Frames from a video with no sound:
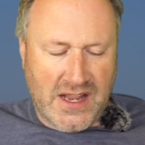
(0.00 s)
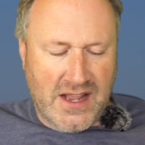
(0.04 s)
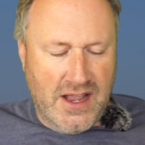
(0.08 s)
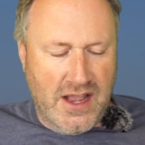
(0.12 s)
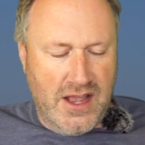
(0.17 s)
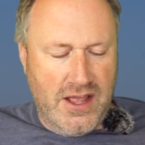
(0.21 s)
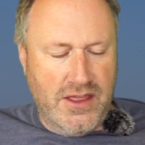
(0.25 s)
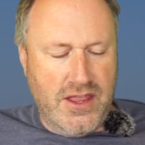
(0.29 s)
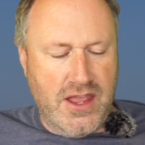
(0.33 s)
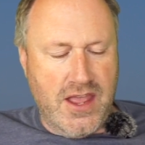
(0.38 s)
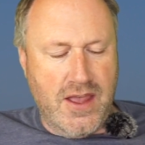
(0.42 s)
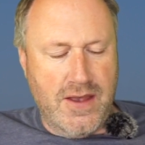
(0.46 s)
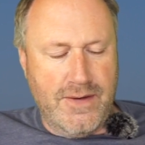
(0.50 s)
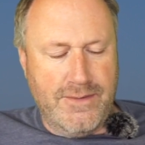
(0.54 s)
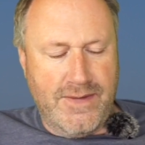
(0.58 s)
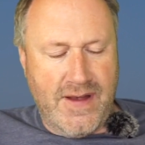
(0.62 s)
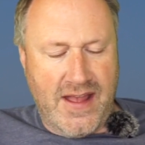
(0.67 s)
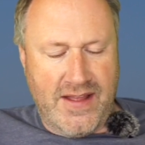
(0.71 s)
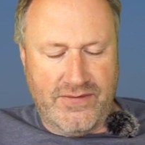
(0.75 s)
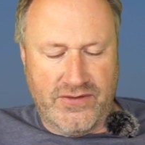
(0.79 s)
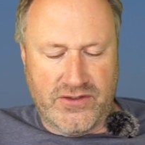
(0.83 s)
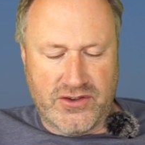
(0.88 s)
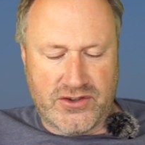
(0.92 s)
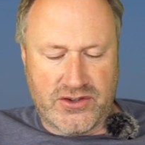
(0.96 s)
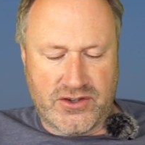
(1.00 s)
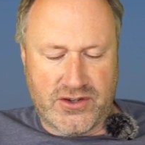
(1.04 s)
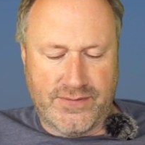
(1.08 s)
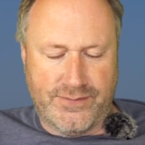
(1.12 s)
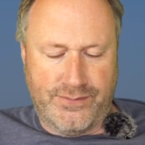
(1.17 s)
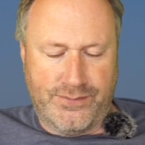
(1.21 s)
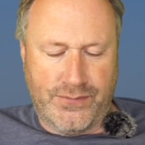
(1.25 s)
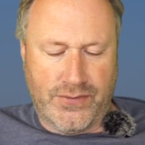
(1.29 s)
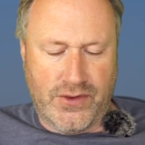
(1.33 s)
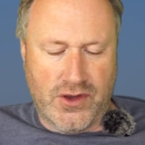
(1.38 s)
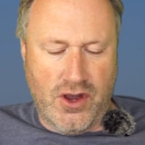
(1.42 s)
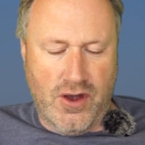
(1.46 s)
in the event
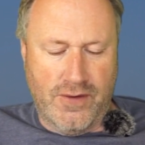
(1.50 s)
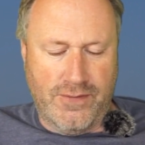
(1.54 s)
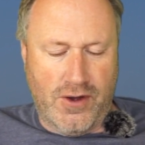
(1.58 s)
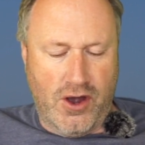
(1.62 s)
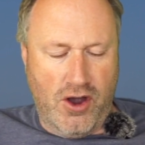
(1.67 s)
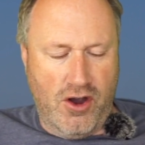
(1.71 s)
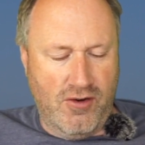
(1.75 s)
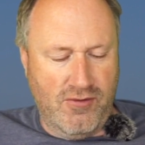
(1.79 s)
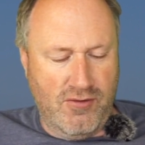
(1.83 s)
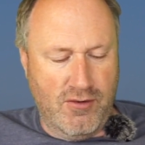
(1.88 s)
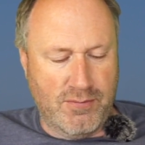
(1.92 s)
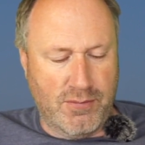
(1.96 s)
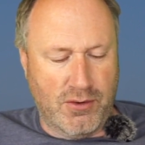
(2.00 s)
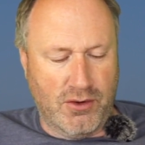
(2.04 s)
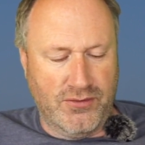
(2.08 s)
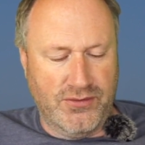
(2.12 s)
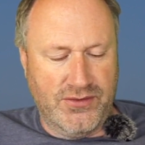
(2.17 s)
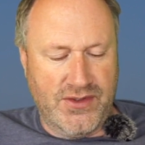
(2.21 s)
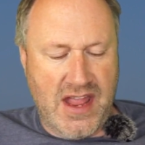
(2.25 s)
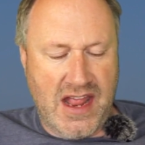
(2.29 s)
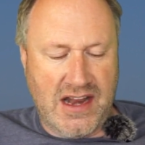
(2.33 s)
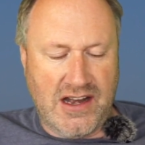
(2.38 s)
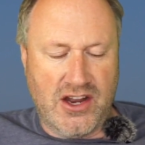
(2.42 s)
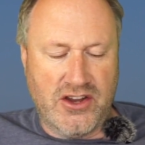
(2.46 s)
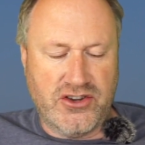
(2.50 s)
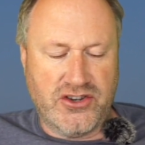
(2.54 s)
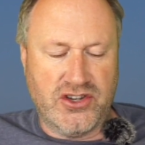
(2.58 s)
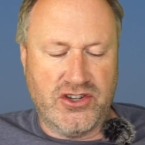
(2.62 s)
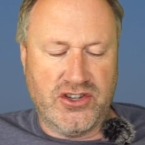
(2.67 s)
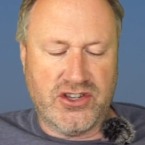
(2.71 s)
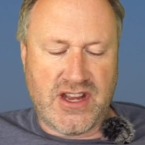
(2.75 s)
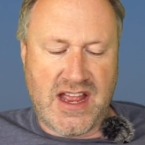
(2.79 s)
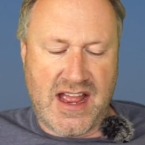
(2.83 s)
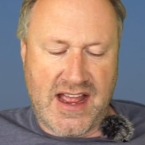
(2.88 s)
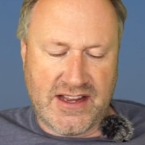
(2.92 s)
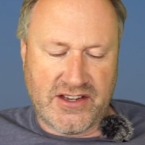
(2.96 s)
of a horrible,
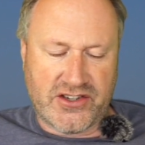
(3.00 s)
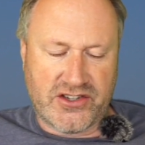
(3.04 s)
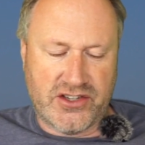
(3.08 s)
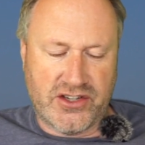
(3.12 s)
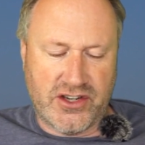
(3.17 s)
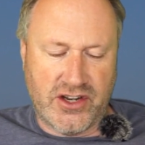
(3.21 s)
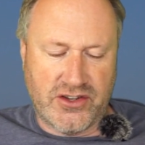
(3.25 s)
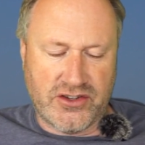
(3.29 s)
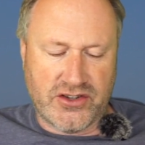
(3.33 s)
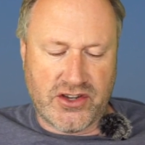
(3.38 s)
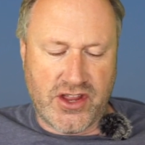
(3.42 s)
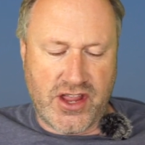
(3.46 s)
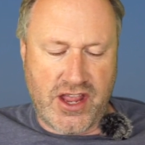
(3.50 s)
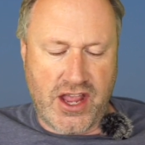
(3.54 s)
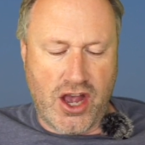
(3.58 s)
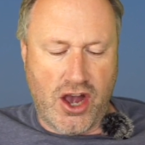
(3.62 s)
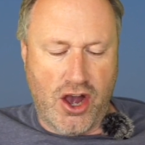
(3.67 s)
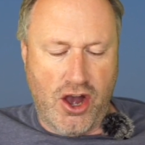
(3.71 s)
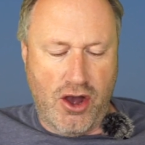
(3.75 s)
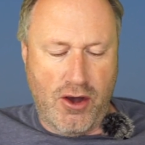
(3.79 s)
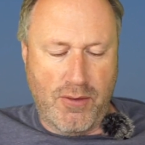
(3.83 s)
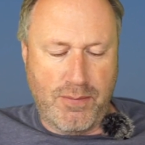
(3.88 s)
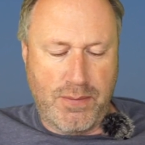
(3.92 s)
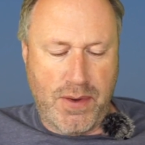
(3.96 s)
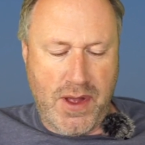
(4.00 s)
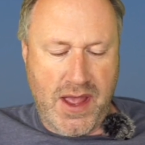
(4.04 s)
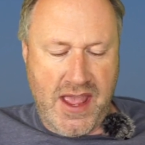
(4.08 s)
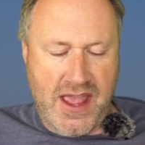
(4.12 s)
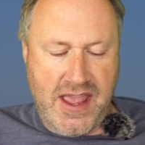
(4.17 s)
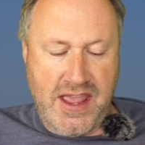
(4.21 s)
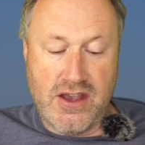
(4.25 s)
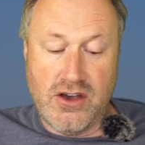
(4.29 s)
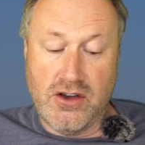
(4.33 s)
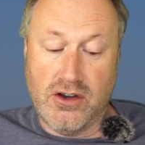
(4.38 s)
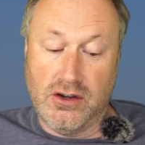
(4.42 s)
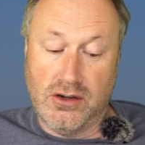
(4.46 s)
negligent accident, the
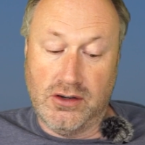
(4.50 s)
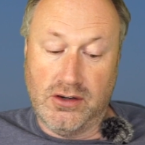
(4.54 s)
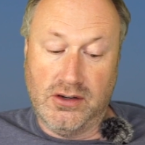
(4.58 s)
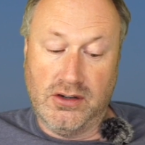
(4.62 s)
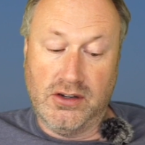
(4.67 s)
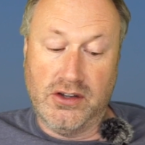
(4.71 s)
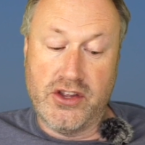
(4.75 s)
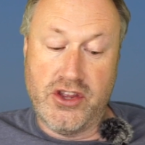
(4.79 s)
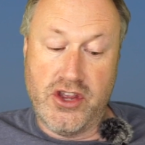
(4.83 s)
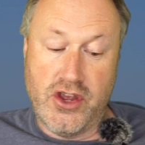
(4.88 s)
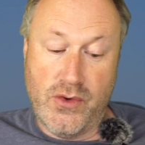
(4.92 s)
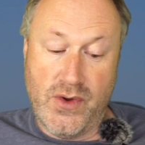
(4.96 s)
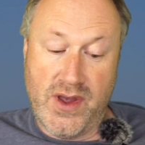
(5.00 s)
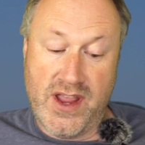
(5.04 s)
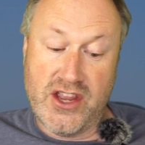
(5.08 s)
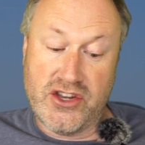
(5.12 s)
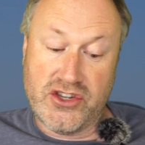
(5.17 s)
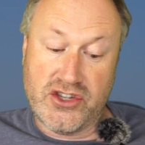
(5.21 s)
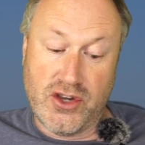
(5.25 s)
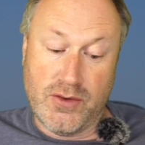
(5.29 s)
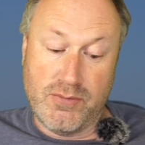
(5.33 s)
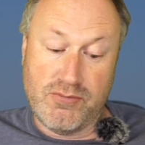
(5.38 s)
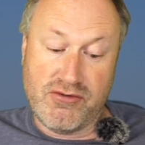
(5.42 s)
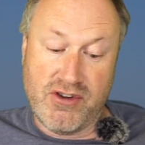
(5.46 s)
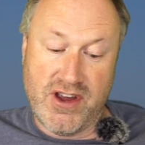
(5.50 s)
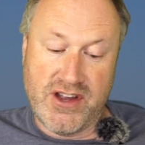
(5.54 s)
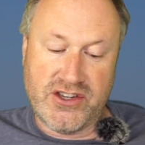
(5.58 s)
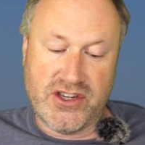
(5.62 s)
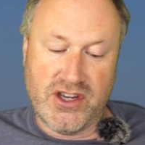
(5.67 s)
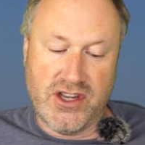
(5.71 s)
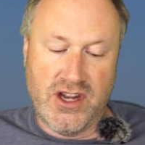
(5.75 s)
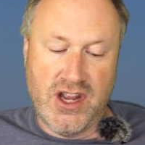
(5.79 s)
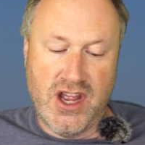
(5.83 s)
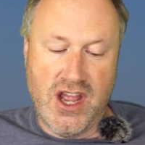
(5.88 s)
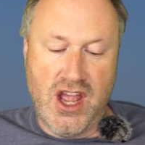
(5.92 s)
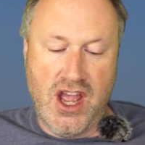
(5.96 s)
RP or UAS
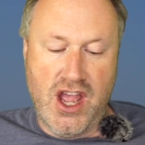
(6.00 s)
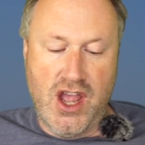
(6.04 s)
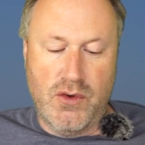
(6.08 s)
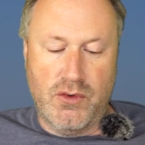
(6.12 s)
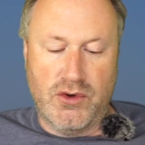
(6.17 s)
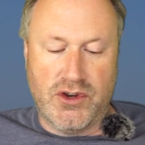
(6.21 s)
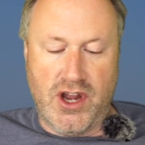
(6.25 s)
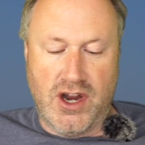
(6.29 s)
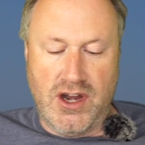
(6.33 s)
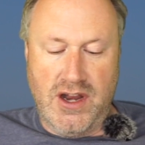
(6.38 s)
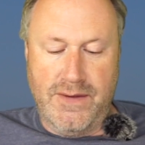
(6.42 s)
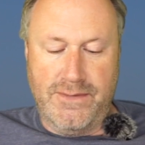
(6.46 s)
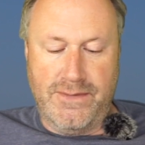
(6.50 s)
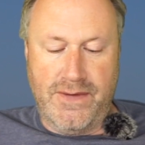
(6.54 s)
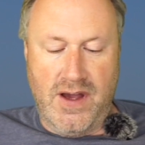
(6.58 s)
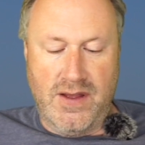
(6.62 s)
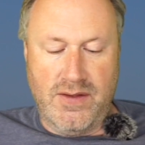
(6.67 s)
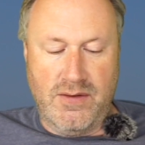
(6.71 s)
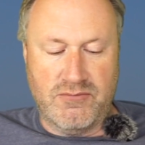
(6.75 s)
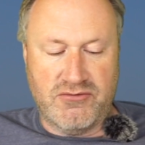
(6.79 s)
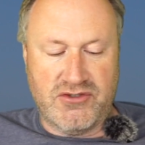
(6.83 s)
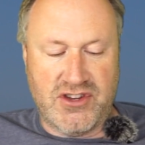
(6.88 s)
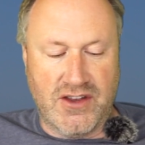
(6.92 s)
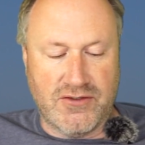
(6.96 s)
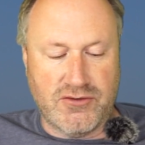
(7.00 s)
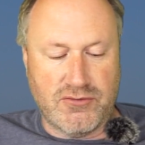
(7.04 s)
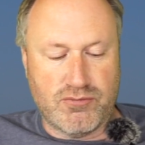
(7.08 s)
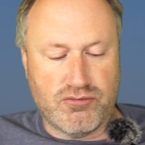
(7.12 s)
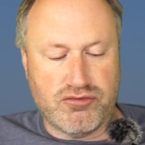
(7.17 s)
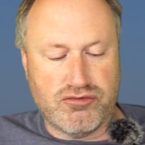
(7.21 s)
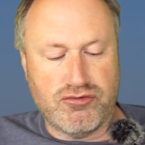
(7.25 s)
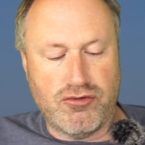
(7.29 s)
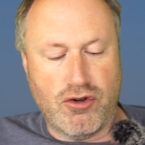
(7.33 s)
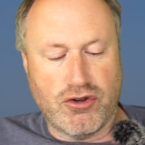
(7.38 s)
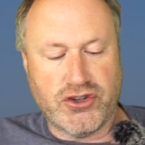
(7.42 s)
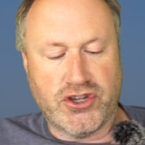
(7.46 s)
operator would only find themselves
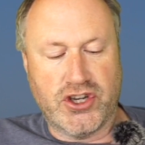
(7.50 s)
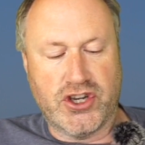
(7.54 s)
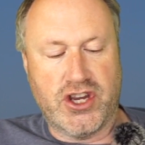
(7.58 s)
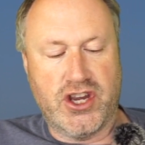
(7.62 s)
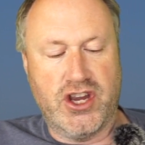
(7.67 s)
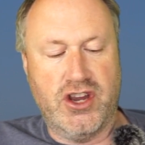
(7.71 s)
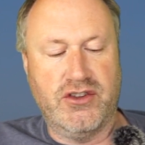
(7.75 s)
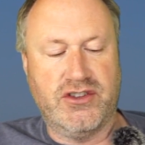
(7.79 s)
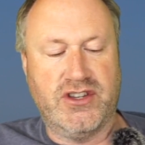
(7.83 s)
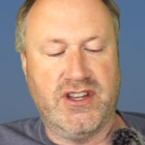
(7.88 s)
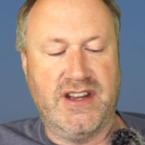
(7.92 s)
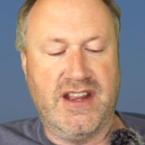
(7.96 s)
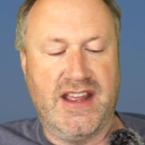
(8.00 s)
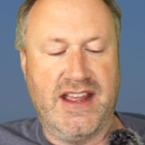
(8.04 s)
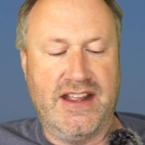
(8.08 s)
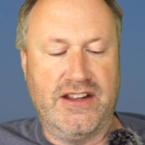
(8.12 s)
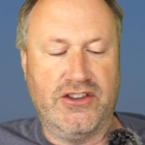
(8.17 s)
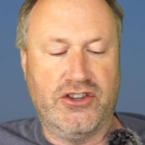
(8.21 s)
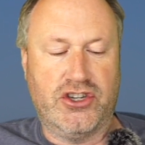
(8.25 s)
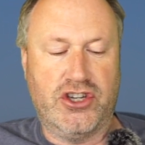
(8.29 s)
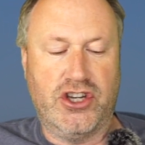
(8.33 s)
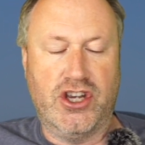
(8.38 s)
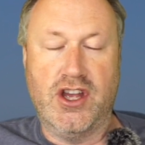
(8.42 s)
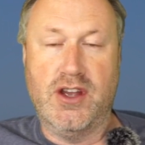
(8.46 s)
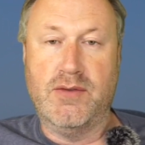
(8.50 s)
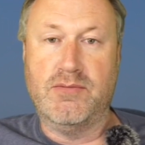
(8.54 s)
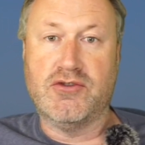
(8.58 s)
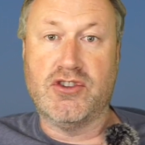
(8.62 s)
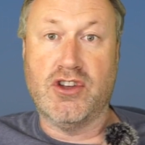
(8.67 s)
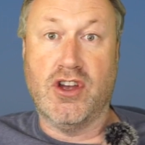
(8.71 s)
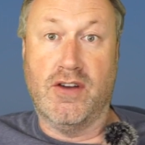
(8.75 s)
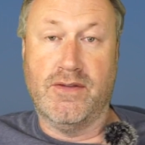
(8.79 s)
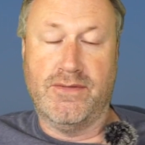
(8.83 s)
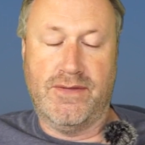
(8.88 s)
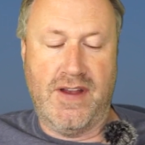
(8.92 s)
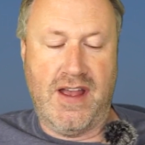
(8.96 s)
prosecuted in terms
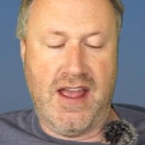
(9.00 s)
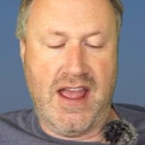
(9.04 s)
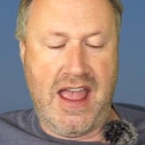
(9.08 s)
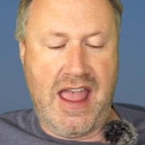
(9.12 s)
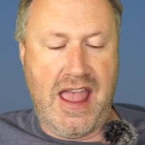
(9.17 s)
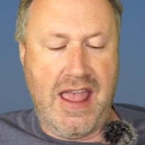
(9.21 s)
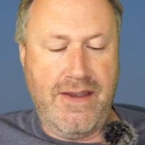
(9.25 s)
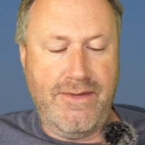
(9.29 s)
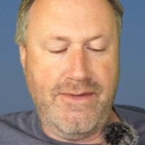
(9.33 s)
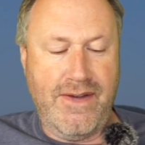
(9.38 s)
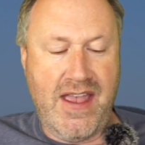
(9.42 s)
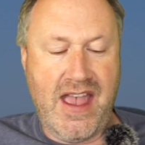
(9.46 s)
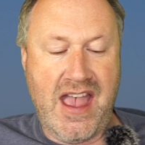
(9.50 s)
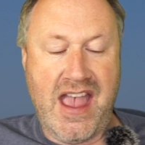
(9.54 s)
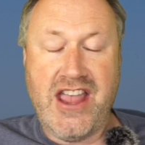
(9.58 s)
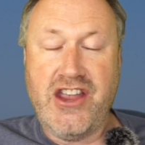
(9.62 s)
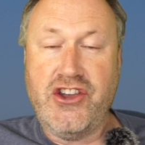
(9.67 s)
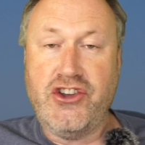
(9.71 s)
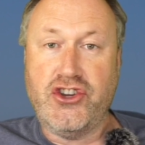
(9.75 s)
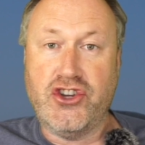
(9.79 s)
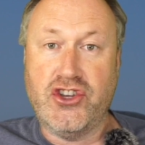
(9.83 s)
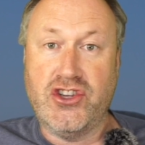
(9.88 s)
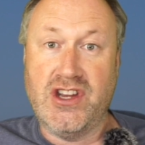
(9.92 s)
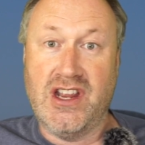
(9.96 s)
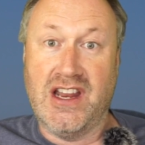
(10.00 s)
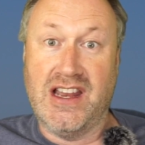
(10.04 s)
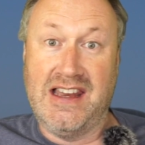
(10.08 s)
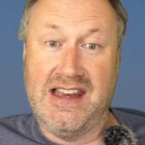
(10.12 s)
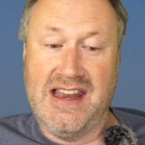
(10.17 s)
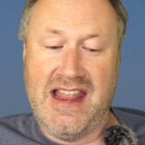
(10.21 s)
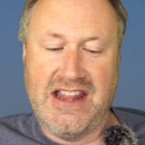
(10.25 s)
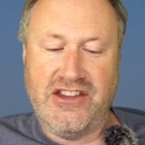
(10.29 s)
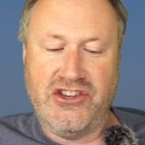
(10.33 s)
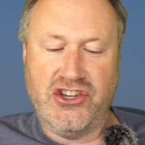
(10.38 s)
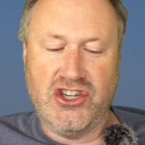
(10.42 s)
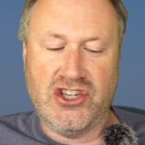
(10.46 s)
of aviation
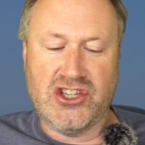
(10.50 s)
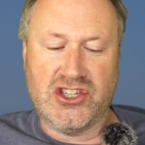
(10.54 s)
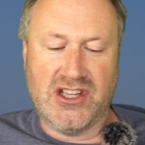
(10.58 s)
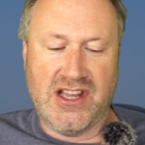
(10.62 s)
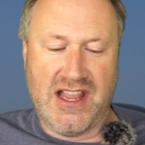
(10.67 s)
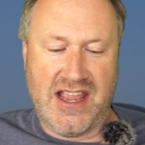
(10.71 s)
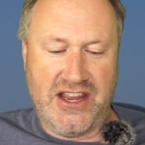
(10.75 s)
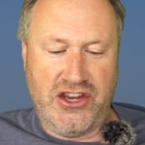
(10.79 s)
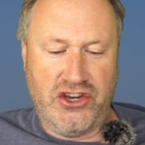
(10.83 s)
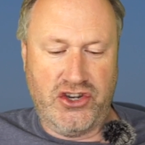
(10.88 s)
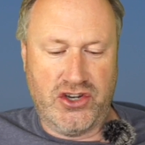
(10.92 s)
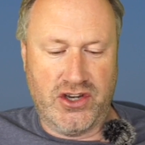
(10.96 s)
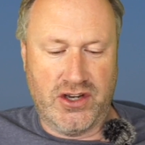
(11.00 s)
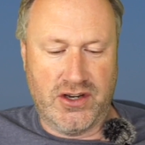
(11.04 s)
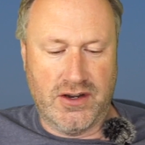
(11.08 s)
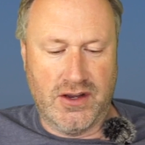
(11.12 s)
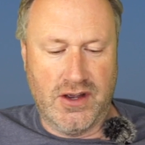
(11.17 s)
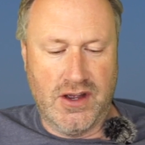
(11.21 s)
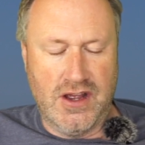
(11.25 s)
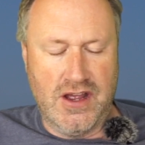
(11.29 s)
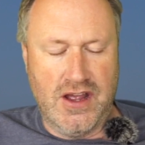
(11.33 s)
legislation